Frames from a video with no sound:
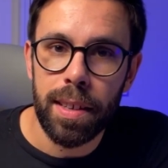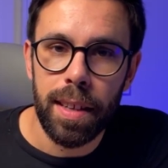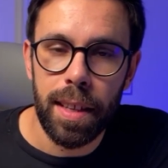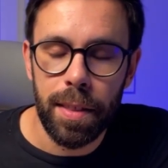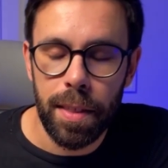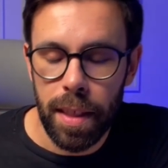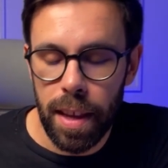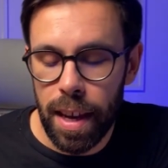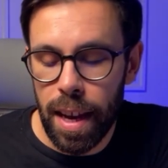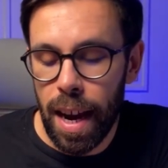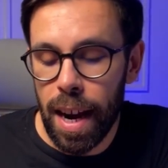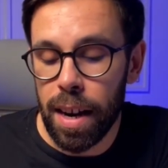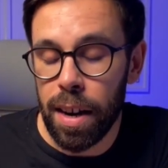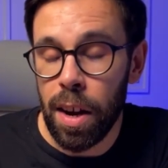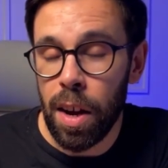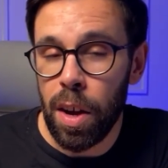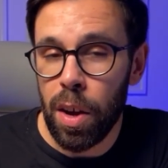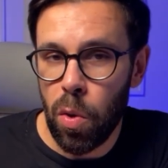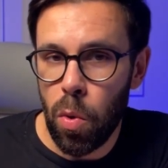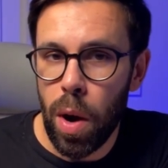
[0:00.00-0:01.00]
that they are
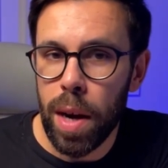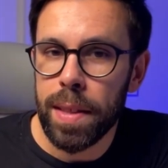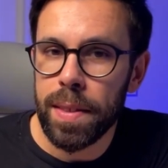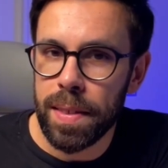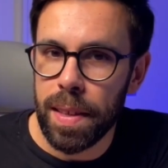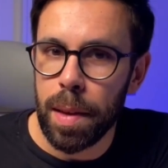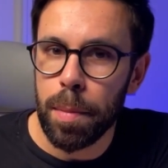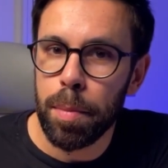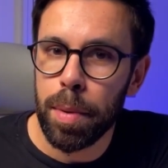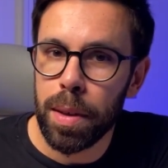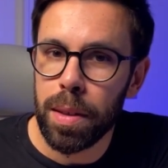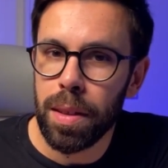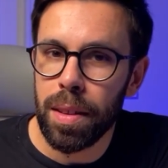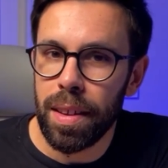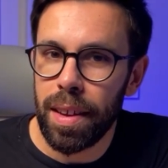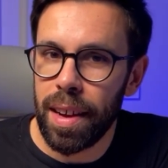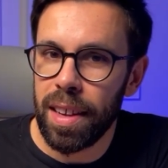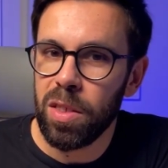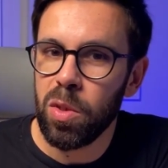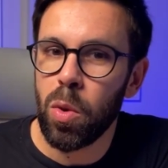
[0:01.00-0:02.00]
quite simple
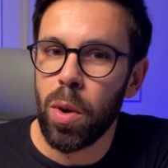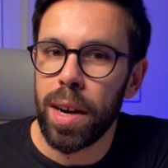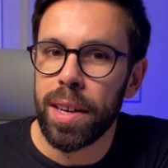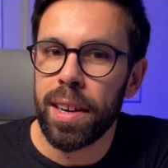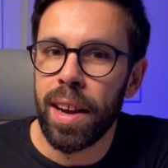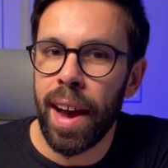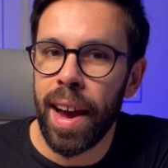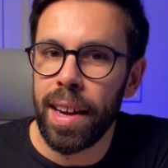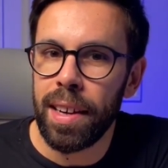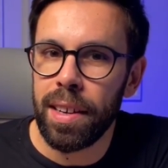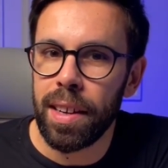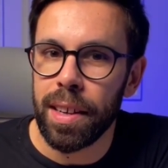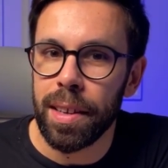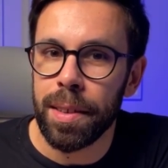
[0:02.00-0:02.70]
and quite handy.